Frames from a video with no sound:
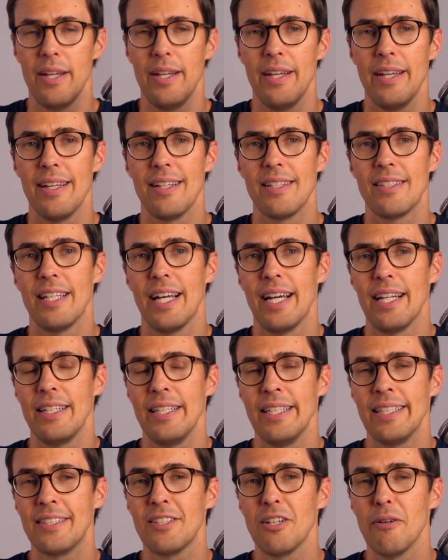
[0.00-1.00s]
is that
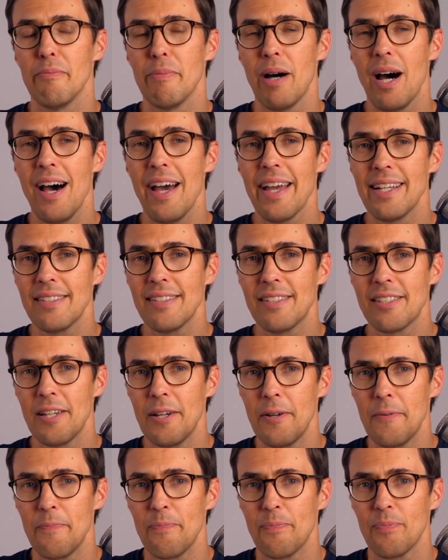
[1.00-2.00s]
it combines
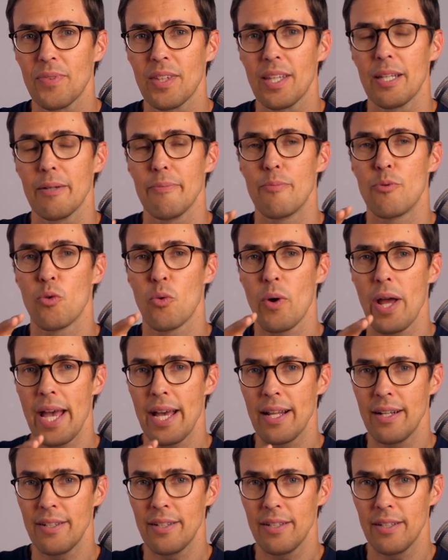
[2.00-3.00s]

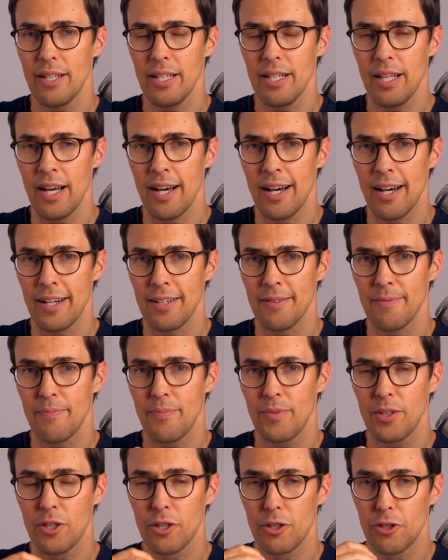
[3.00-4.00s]
brand
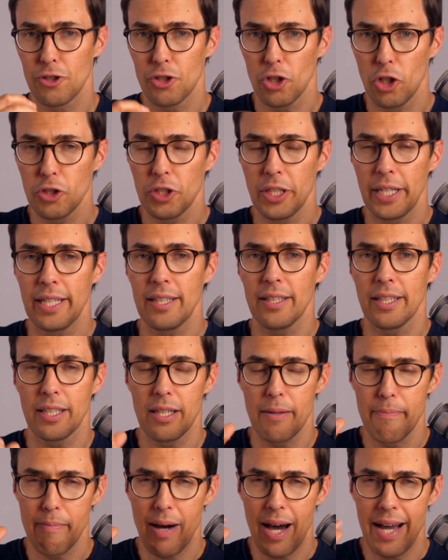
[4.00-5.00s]
consulting, like the
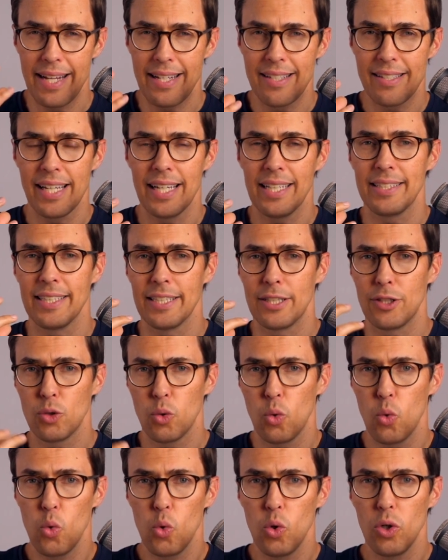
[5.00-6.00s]
mindset, the
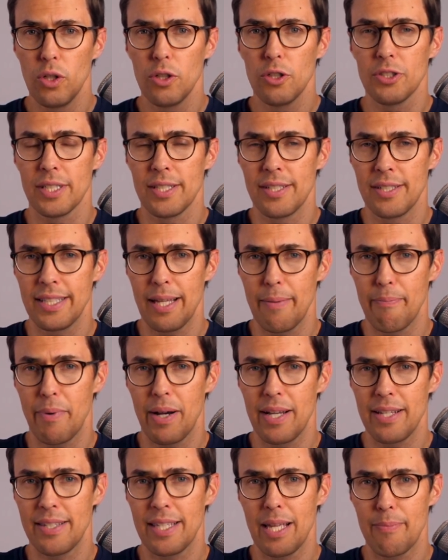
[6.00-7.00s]
tools, the
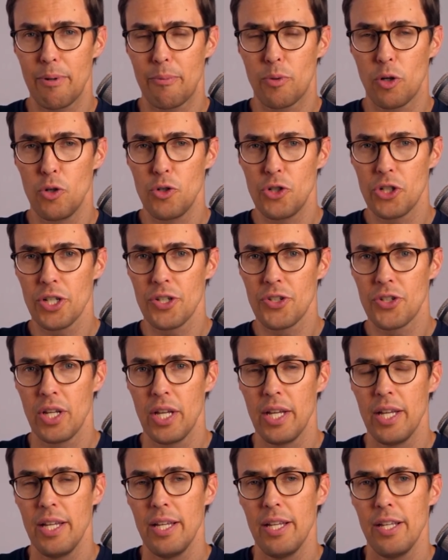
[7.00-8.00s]
step-by-step approaches,
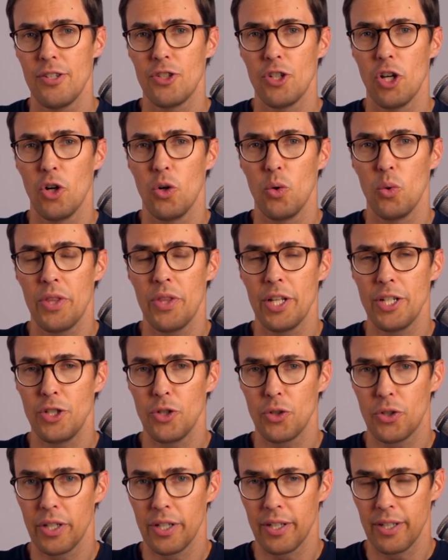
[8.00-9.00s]
so that you
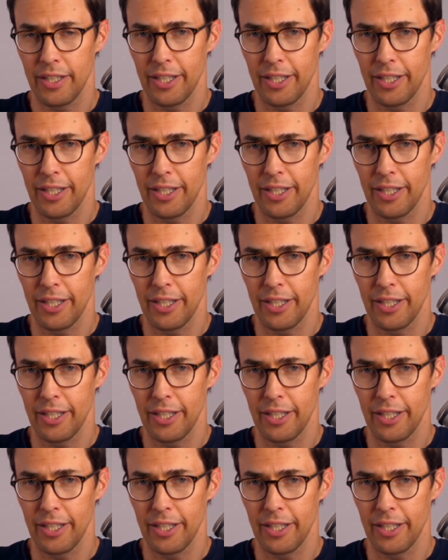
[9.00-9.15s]
can